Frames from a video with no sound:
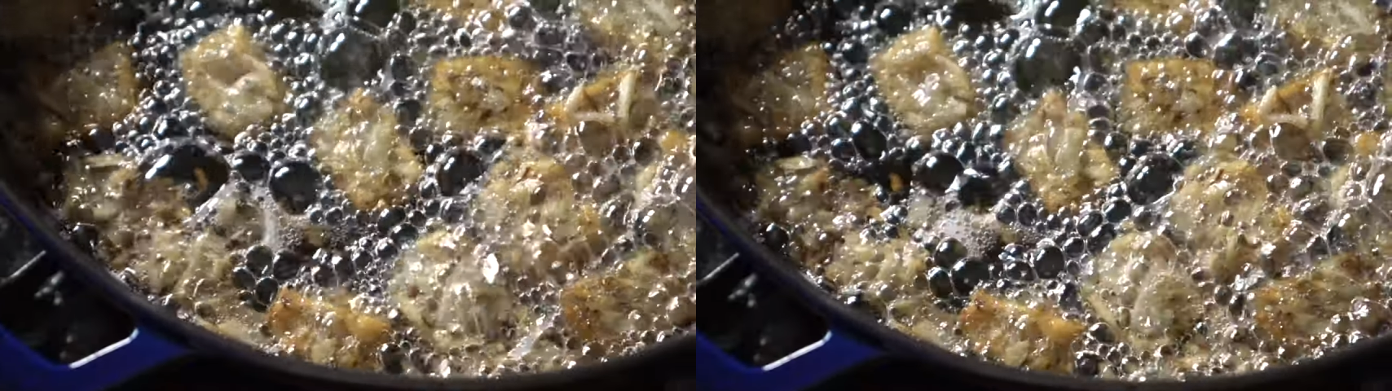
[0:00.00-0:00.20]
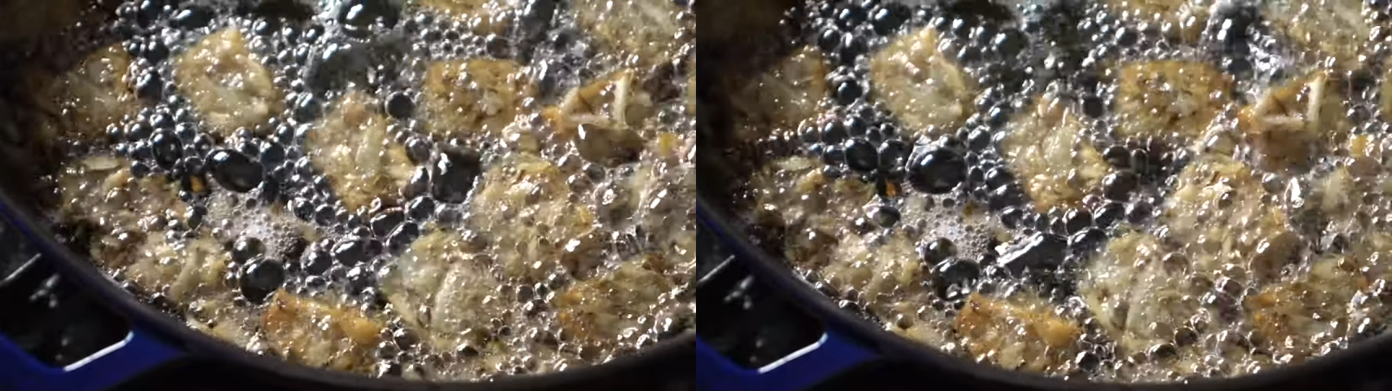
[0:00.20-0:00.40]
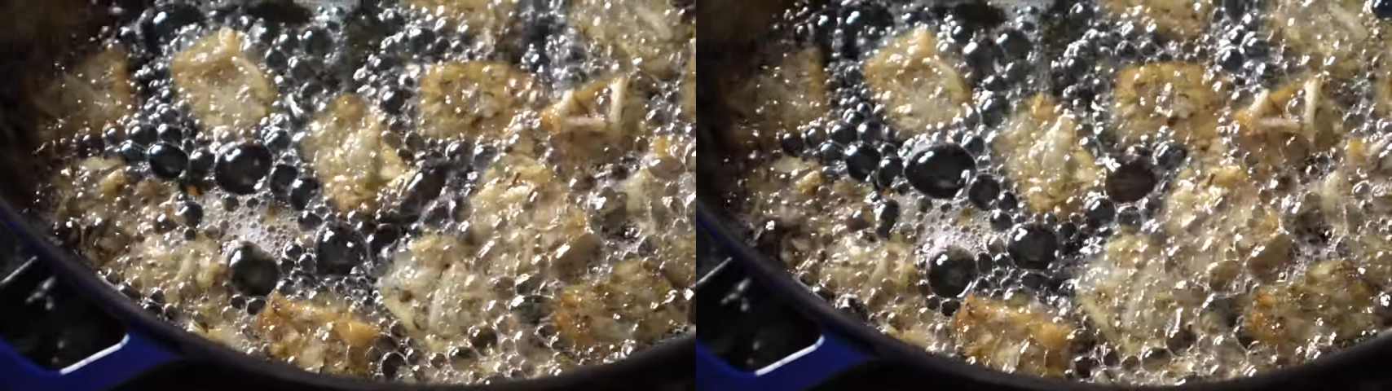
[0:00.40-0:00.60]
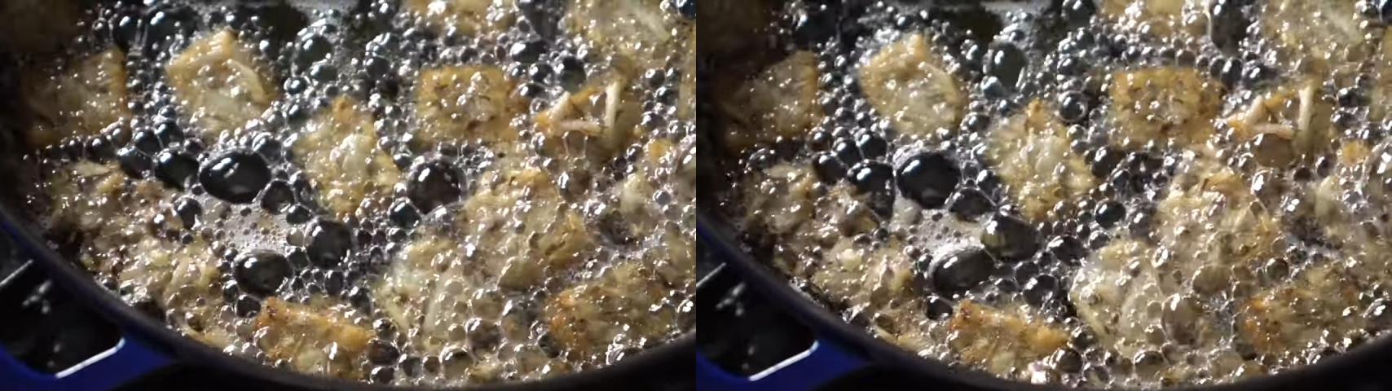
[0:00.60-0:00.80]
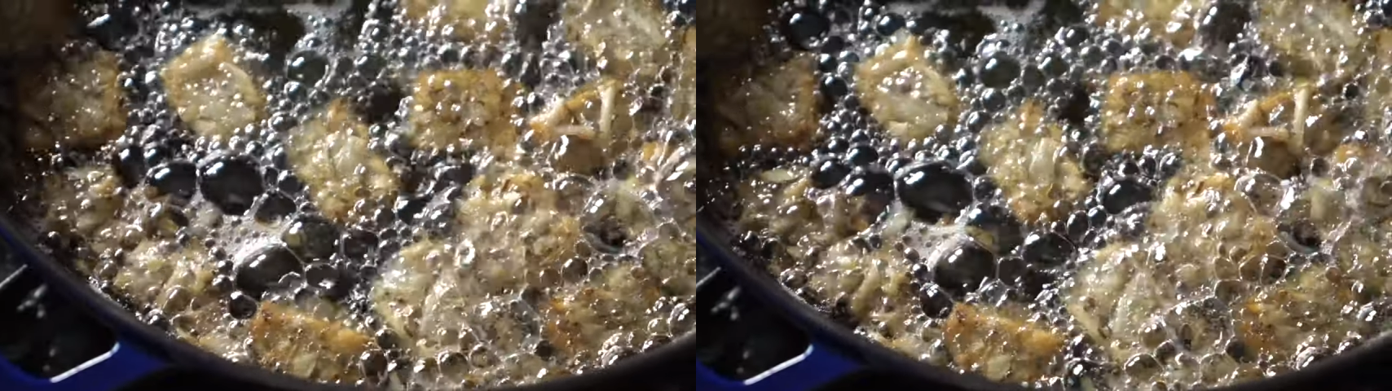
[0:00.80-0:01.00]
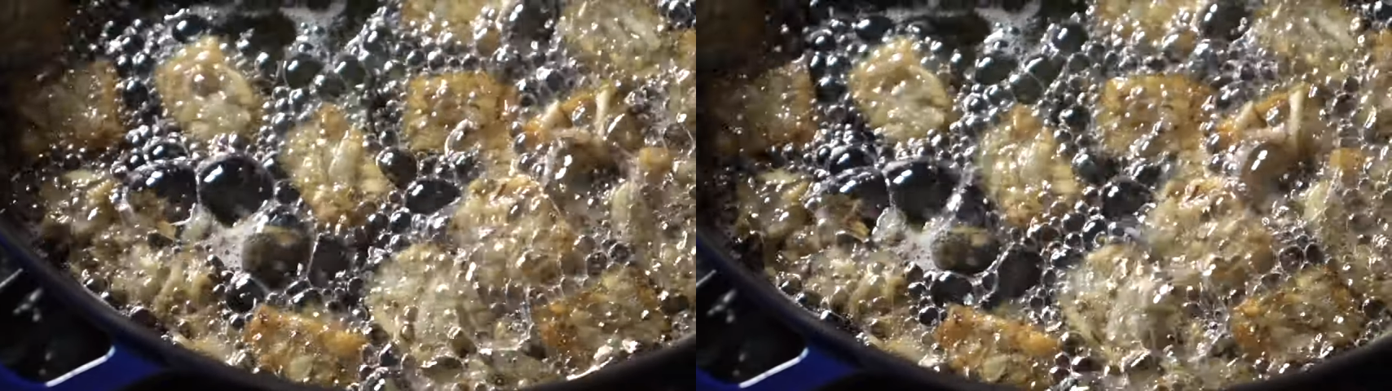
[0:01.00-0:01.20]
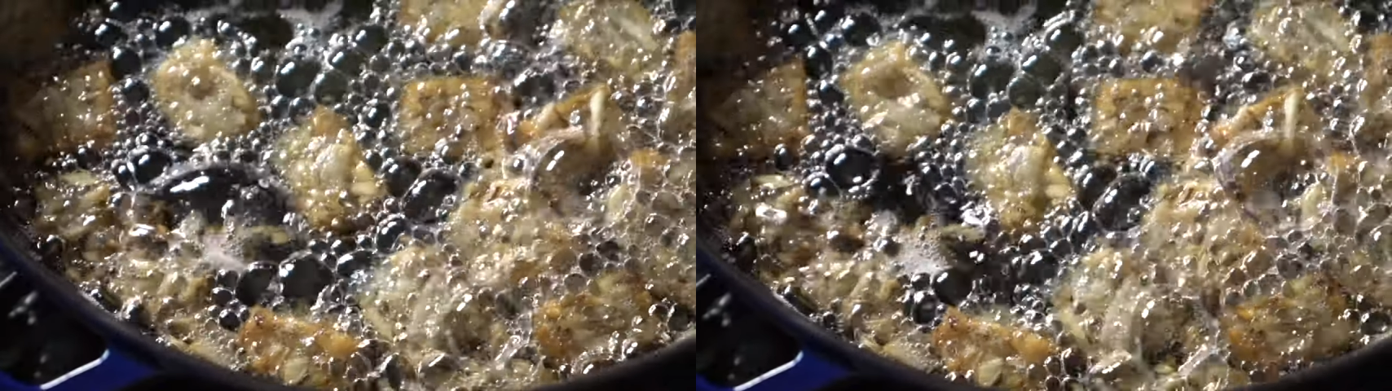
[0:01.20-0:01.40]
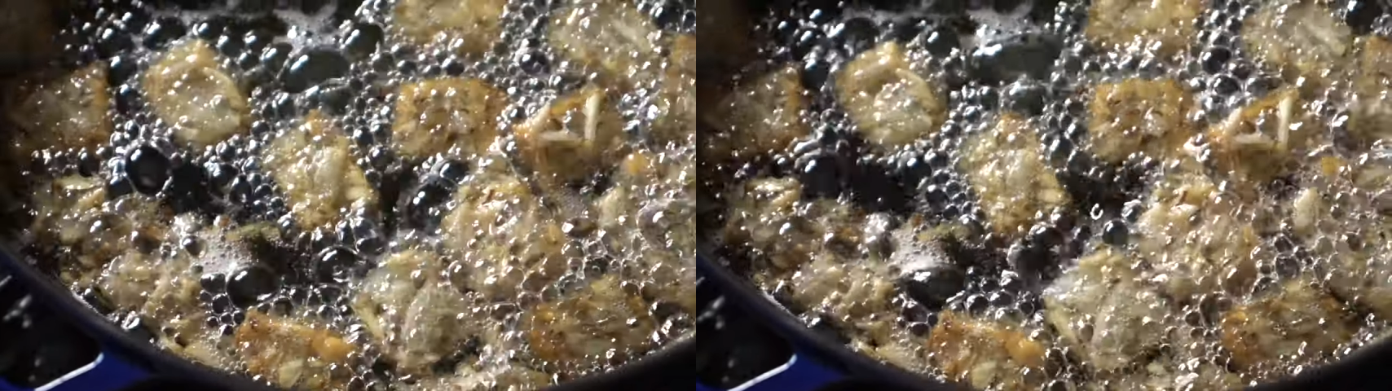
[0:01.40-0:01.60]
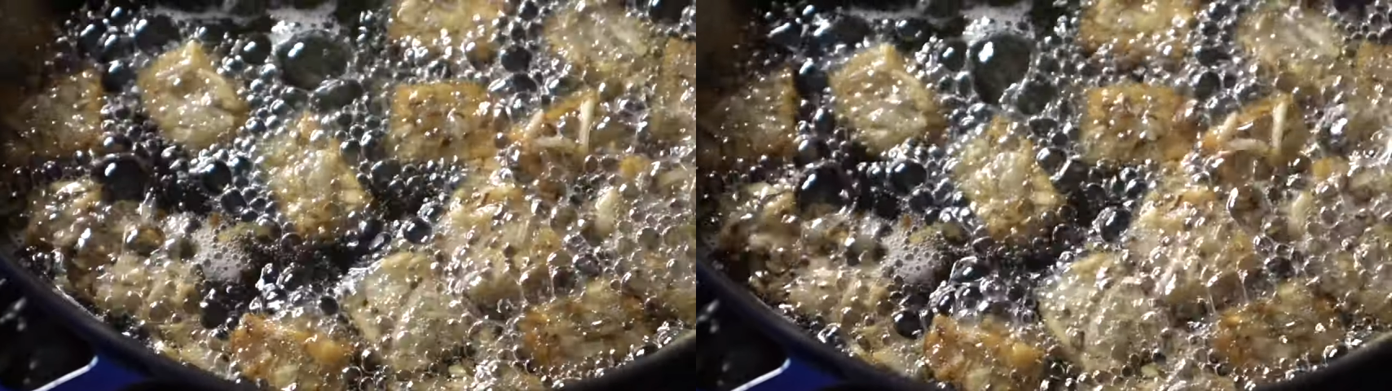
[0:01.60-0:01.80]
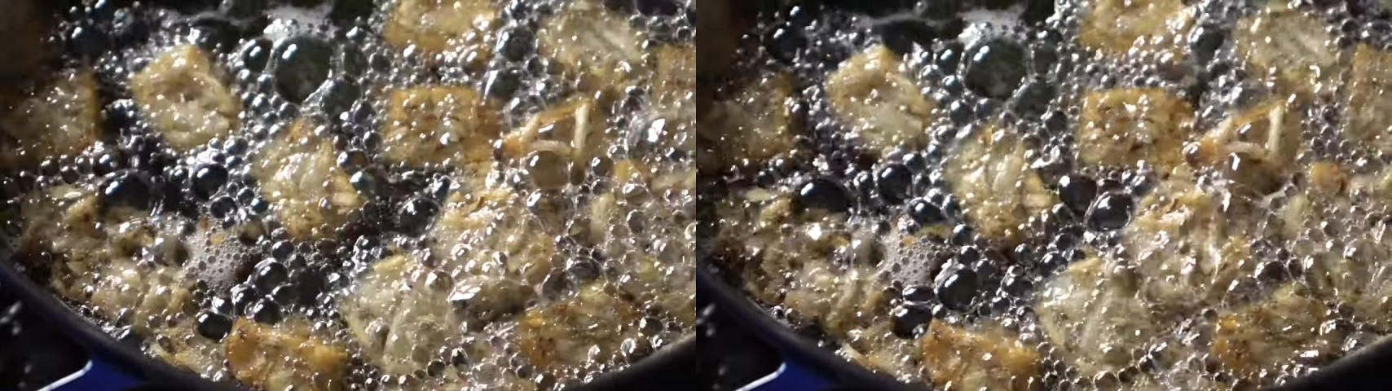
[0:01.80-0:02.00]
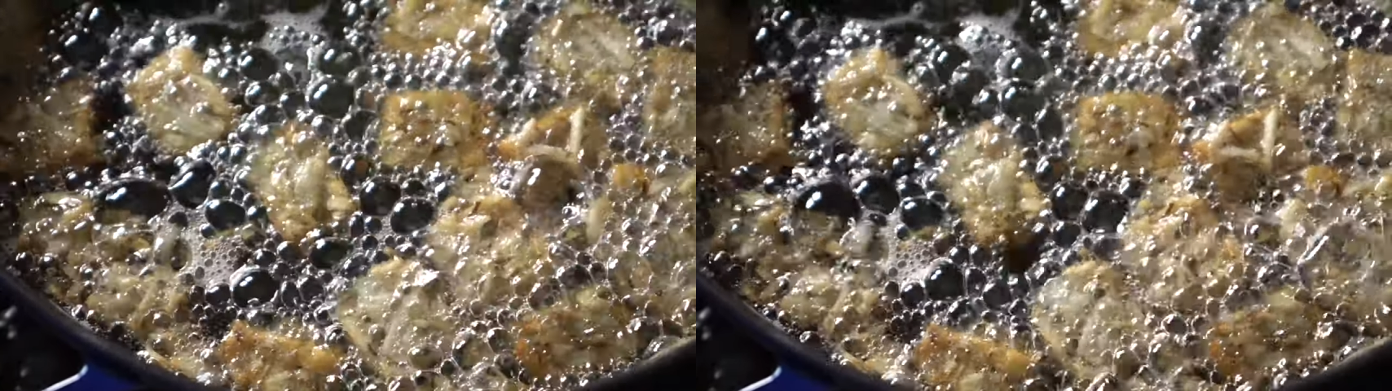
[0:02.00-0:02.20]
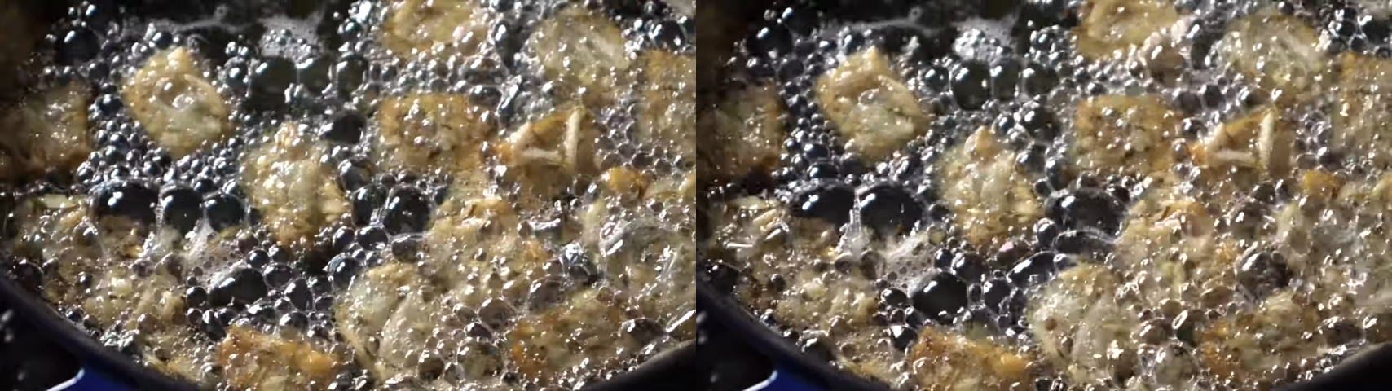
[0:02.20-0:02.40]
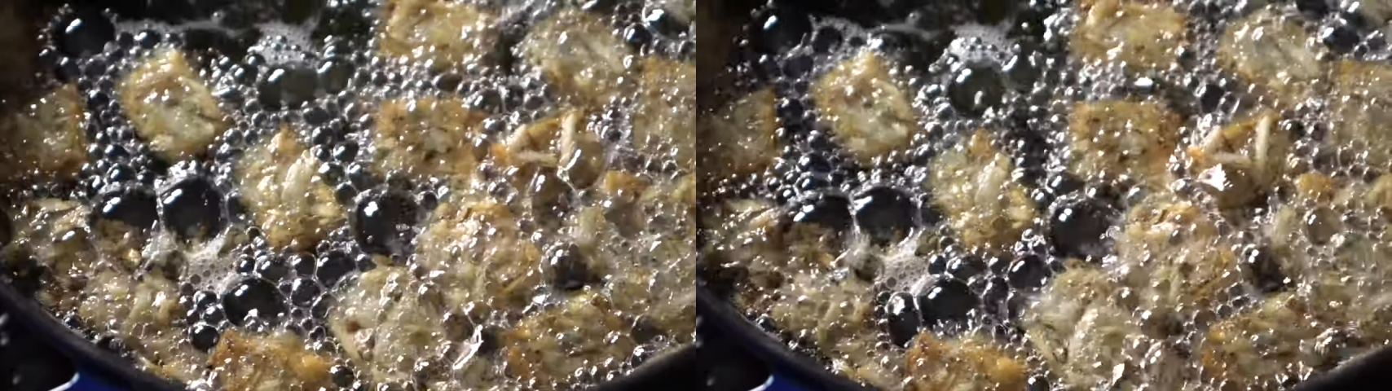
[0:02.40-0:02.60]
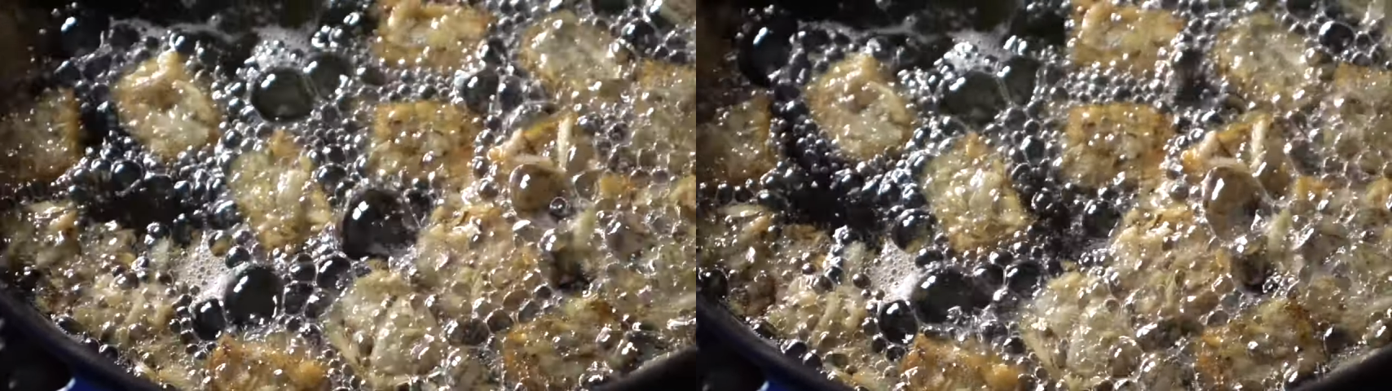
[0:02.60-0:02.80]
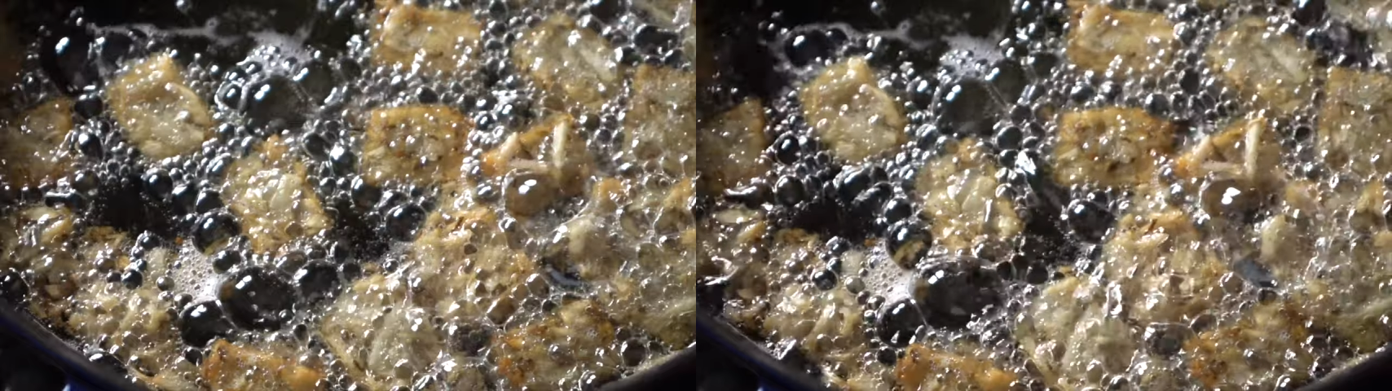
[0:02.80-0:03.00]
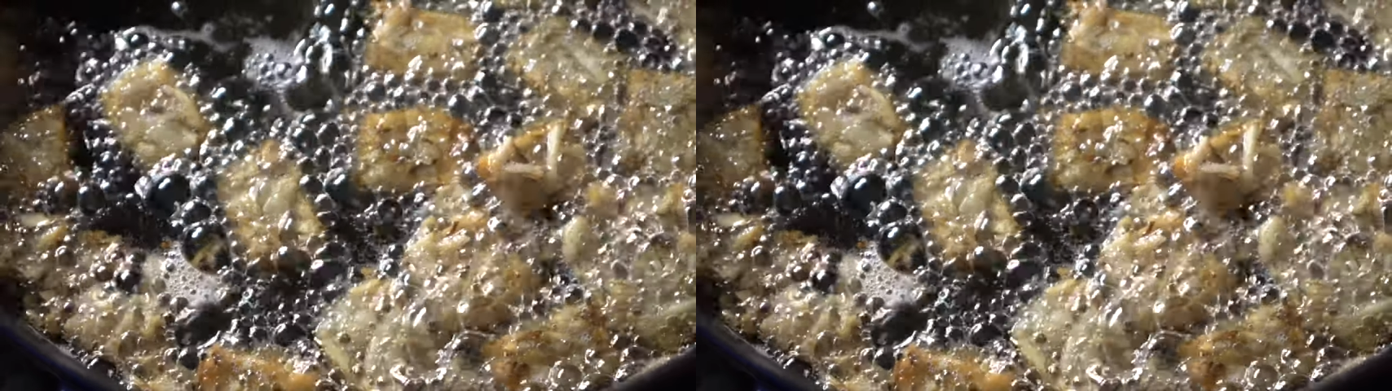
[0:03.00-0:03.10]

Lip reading: Nobody's mouth can be seen.